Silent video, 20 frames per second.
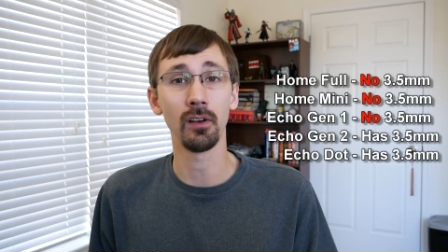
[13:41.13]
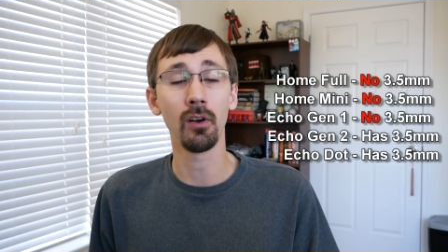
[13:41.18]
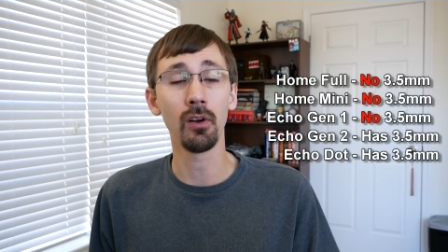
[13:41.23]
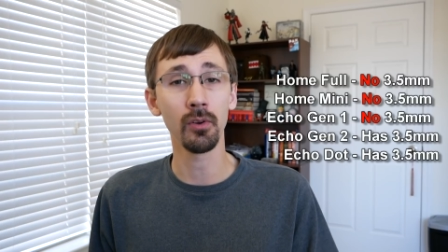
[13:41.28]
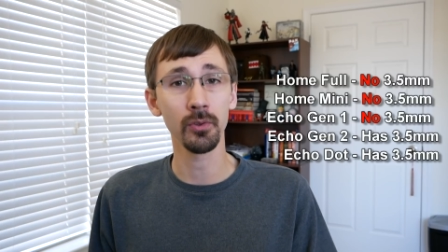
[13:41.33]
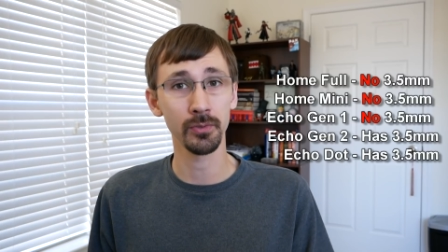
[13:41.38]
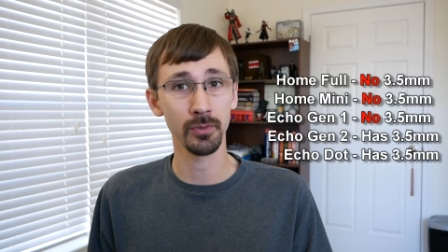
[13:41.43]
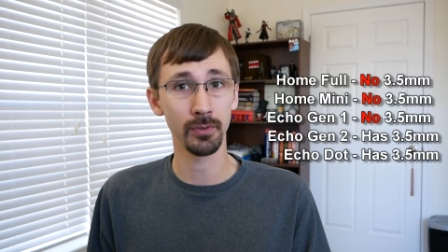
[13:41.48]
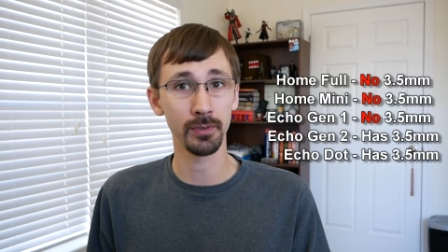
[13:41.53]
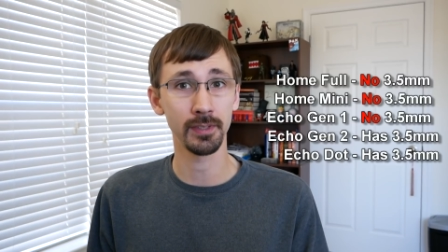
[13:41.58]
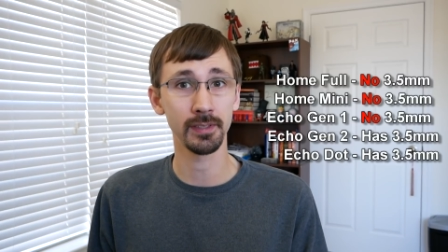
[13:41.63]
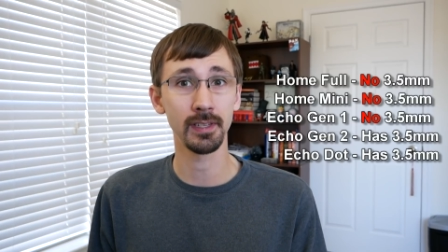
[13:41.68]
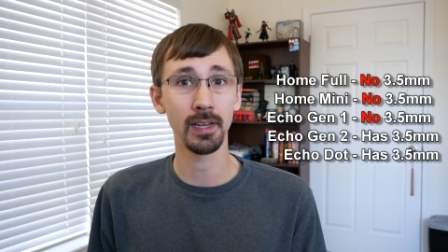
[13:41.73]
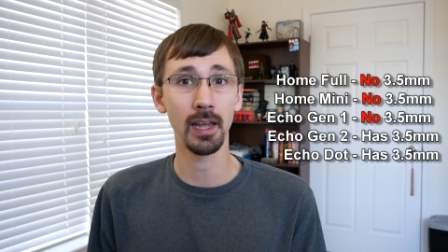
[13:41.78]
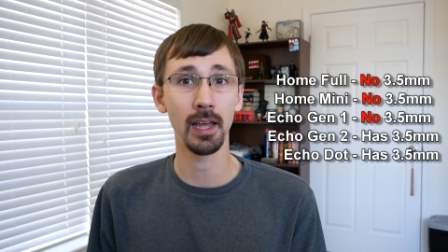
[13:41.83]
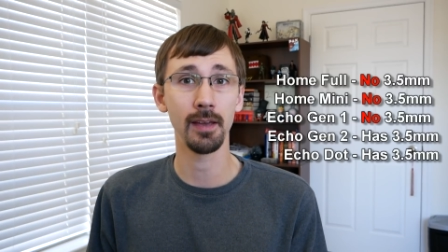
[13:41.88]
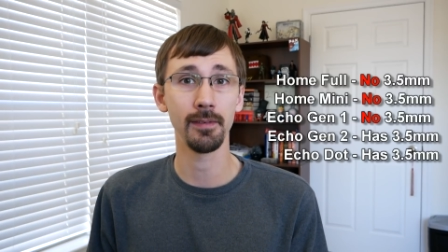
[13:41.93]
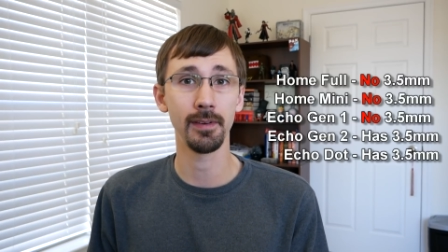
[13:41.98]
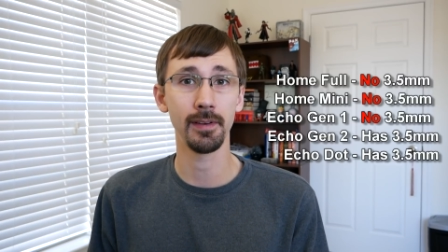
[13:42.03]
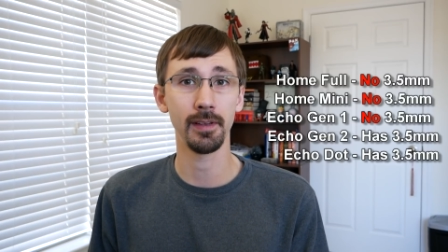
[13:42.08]
also does not
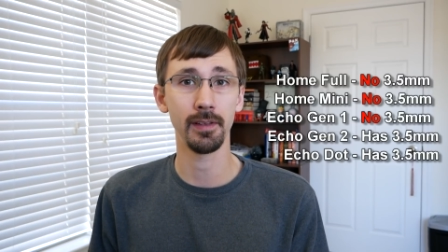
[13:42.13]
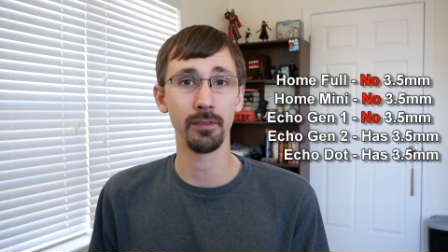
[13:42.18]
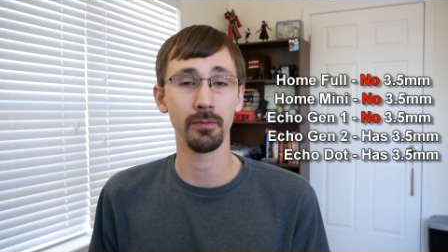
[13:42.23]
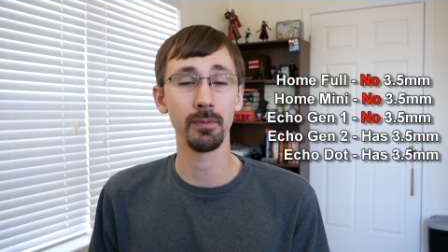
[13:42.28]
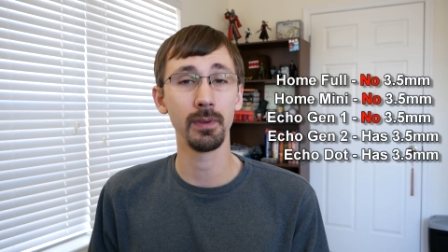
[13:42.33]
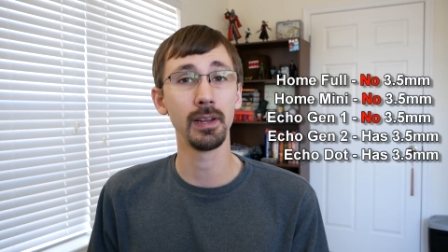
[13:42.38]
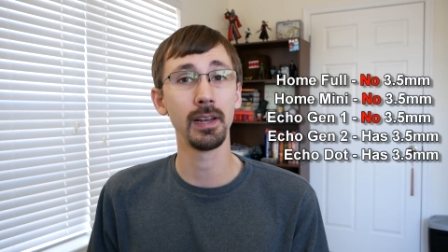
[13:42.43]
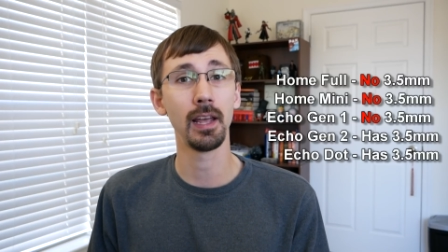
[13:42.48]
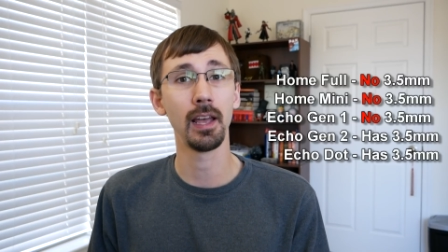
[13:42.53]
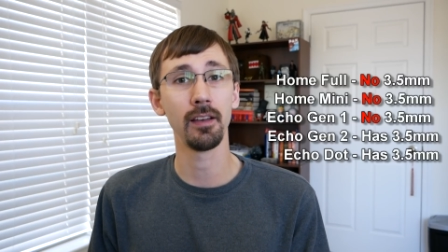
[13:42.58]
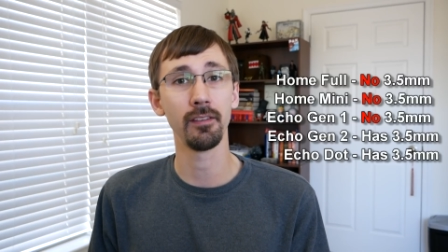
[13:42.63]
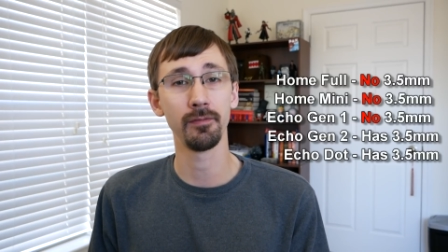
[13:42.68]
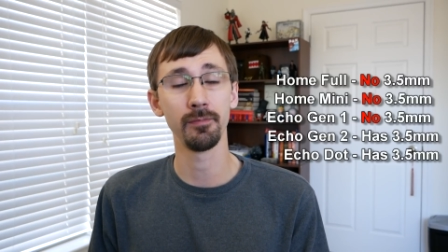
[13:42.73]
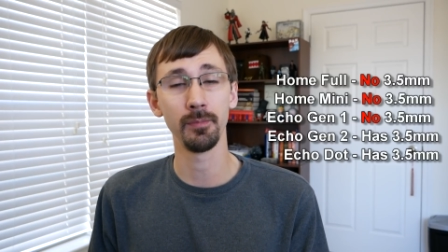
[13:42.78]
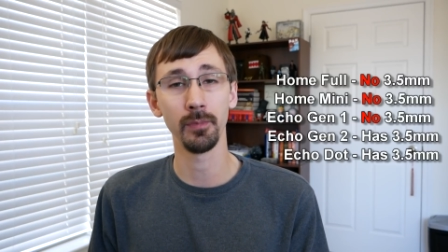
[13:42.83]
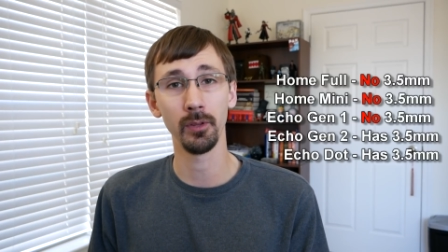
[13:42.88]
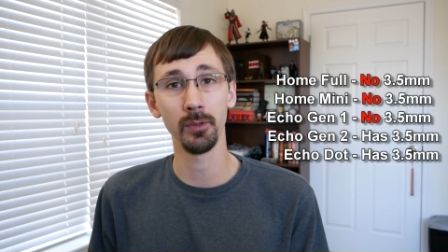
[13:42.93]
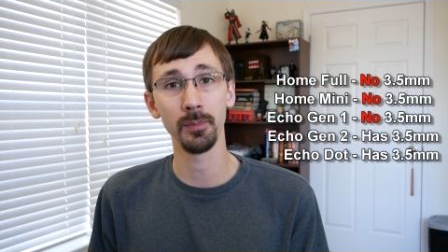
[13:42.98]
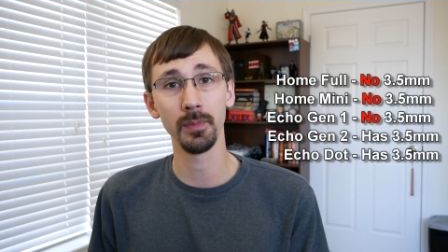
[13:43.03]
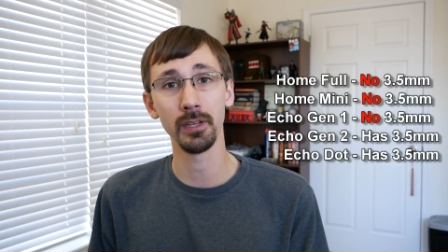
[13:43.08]
have a
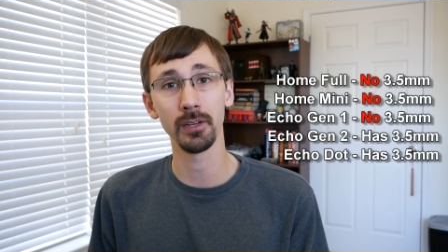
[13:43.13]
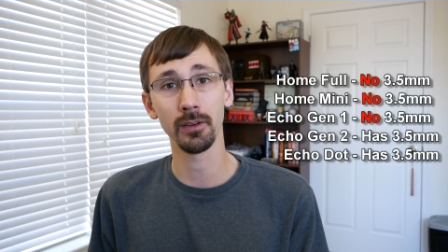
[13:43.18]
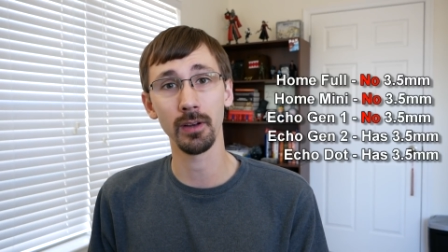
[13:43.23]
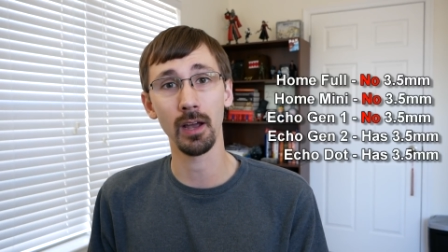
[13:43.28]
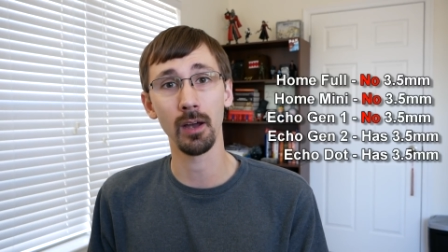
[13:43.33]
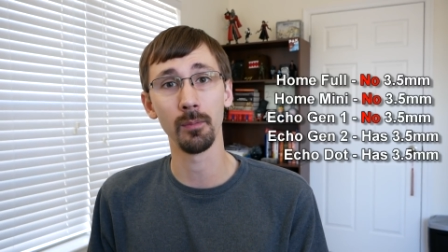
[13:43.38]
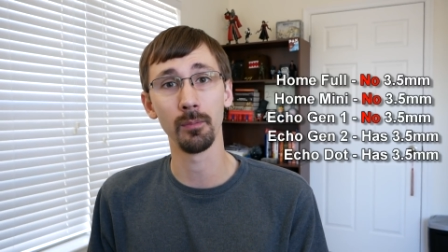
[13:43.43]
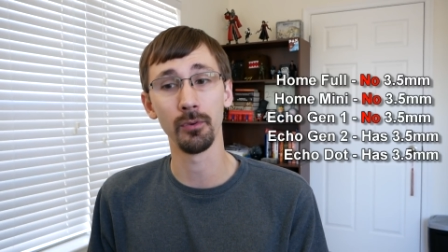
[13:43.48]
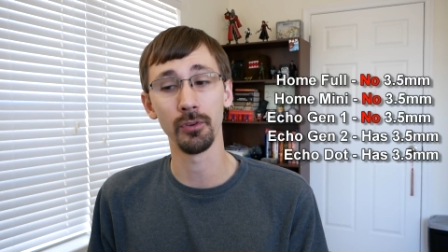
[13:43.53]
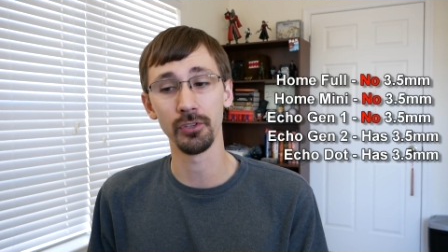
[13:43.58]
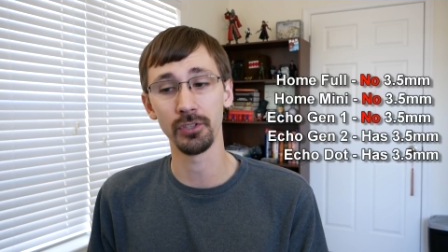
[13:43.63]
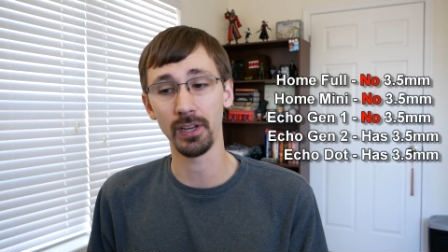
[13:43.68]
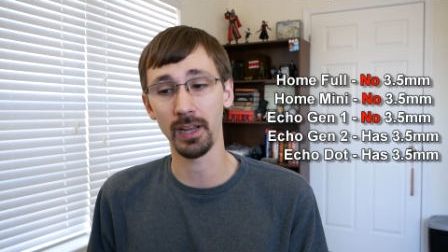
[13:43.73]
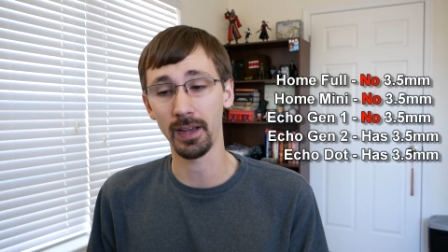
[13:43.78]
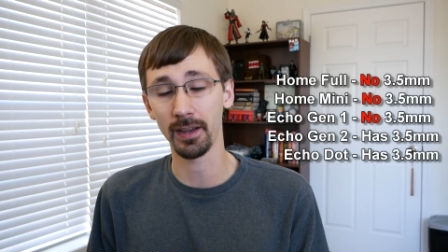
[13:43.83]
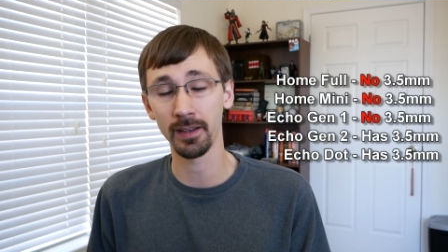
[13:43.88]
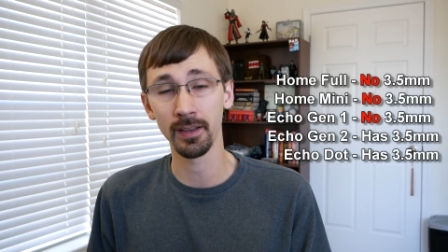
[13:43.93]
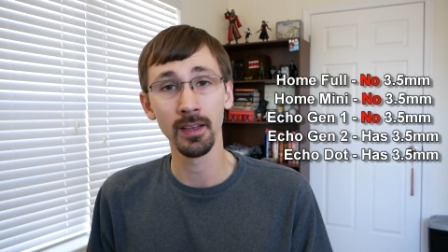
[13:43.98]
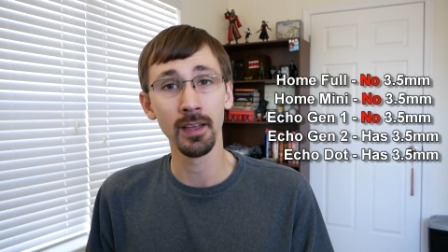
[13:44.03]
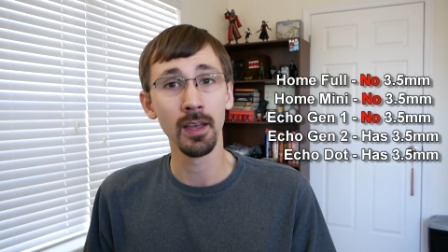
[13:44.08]
3.5mm output
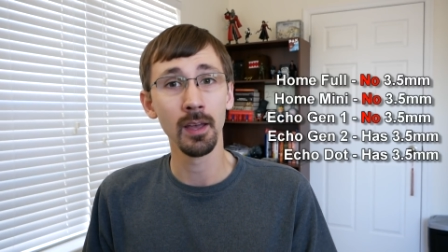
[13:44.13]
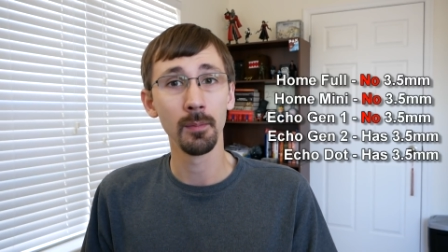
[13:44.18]
jack,